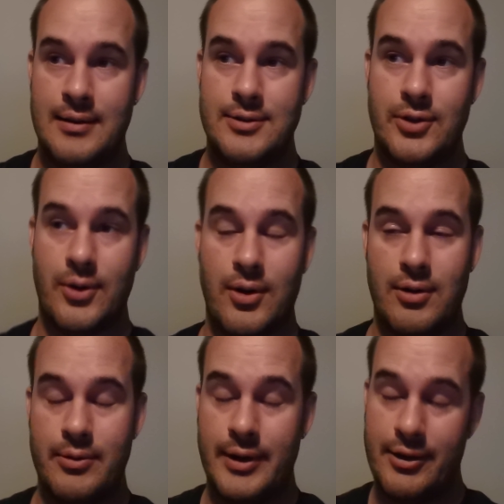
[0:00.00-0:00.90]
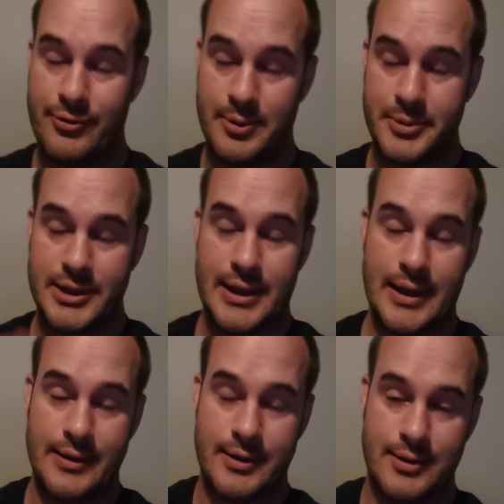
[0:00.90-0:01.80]
So all the way from the
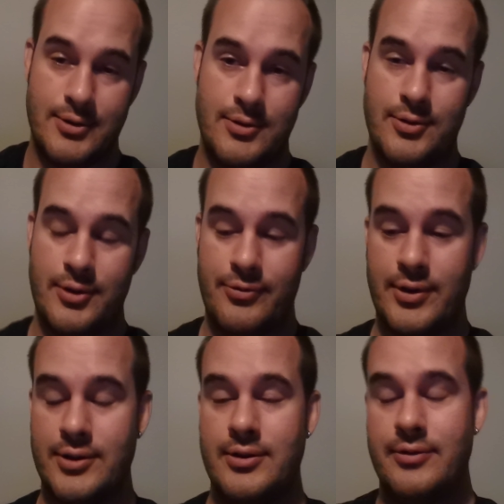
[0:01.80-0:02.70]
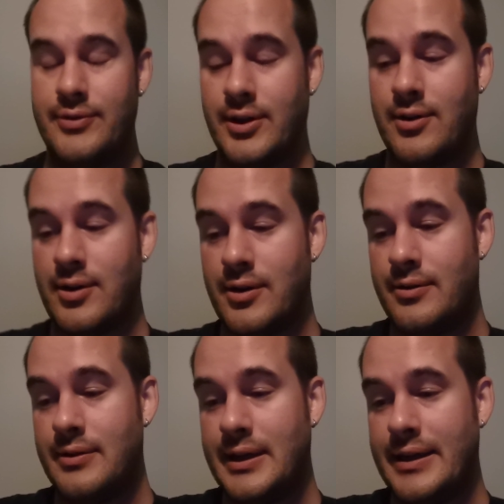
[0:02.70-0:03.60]
tank to the front of the
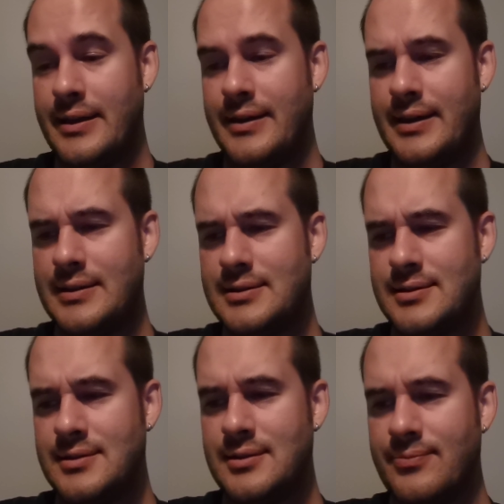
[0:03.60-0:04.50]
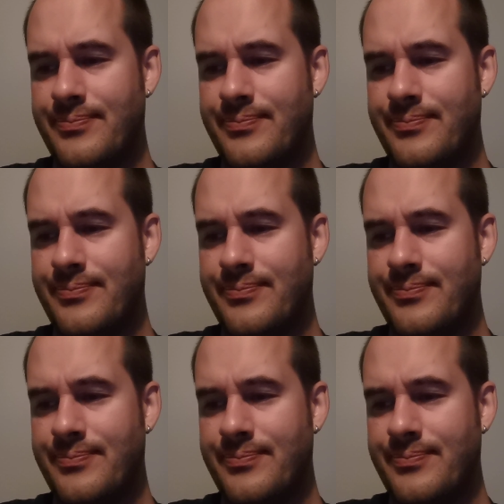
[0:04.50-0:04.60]
car, and that's